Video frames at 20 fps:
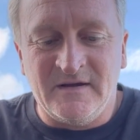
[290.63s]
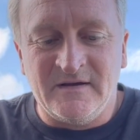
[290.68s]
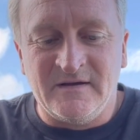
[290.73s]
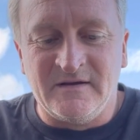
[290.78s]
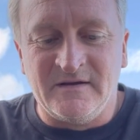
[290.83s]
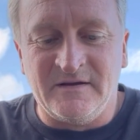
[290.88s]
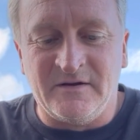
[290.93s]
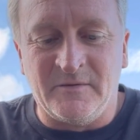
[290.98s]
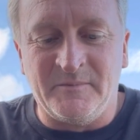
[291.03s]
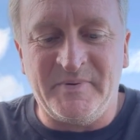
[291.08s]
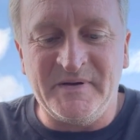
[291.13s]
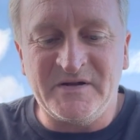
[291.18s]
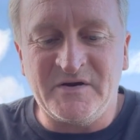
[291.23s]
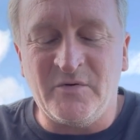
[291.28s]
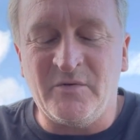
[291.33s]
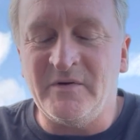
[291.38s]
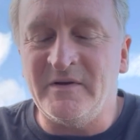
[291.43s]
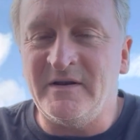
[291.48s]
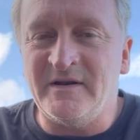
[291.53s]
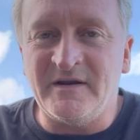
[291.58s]

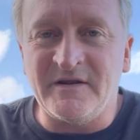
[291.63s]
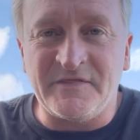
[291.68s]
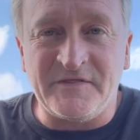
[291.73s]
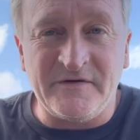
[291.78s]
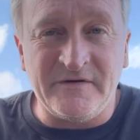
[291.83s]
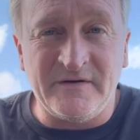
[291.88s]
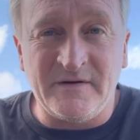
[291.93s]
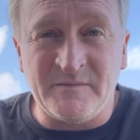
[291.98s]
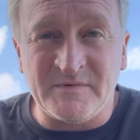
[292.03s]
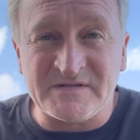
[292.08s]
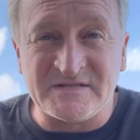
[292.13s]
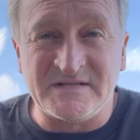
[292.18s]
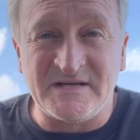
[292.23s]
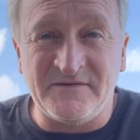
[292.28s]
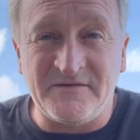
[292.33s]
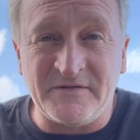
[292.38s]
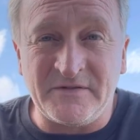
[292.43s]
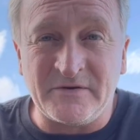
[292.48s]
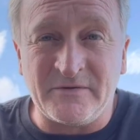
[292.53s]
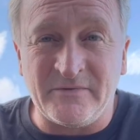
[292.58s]
Bitcoin and Ethereum was
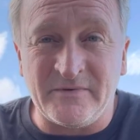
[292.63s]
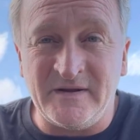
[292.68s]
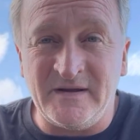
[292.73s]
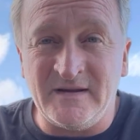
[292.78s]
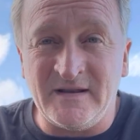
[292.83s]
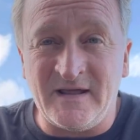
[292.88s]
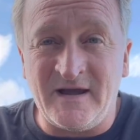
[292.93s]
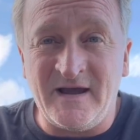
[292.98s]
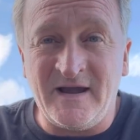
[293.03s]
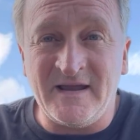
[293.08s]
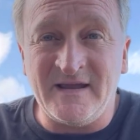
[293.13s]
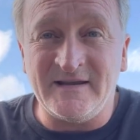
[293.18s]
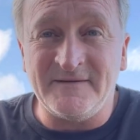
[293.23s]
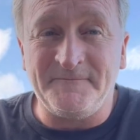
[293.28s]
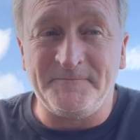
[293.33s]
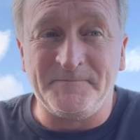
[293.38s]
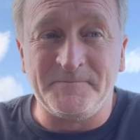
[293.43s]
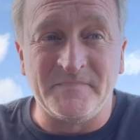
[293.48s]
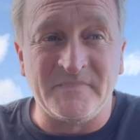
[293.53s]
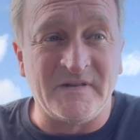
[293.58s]
given the green light,
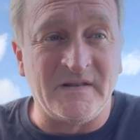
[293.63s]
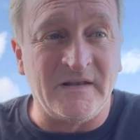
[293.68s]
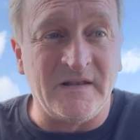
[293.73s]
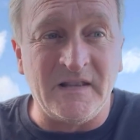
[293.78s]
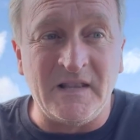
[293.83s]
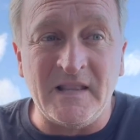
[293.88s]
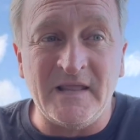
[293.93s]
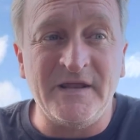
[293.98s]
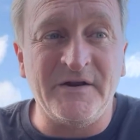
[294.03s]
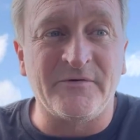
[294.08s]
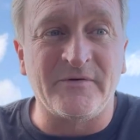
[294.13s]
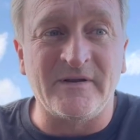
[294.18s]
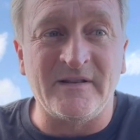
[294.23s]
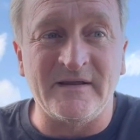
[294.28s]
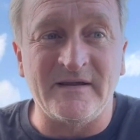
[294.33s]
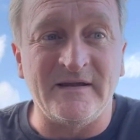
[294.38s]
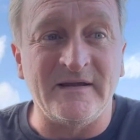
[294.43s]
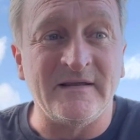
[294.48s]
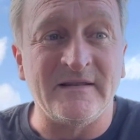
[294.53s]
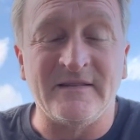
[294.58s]

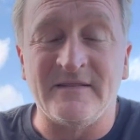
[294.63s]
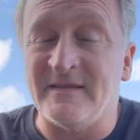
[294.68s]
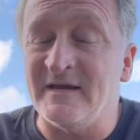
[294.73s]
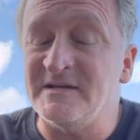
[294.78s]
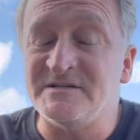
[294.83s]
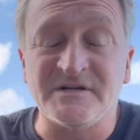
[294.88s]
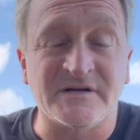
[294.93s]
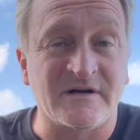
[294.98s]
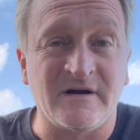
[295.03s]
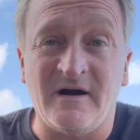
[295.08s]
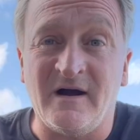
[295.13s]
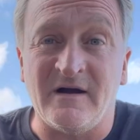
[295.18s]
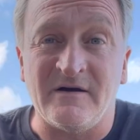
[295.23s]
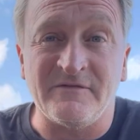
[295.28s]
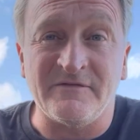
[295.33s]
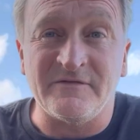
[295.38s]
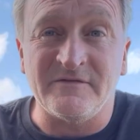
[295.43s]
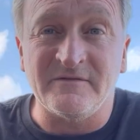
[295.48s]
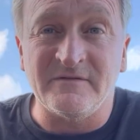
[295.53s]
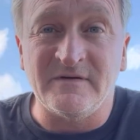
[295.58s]
literally they took
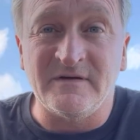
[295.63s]
off.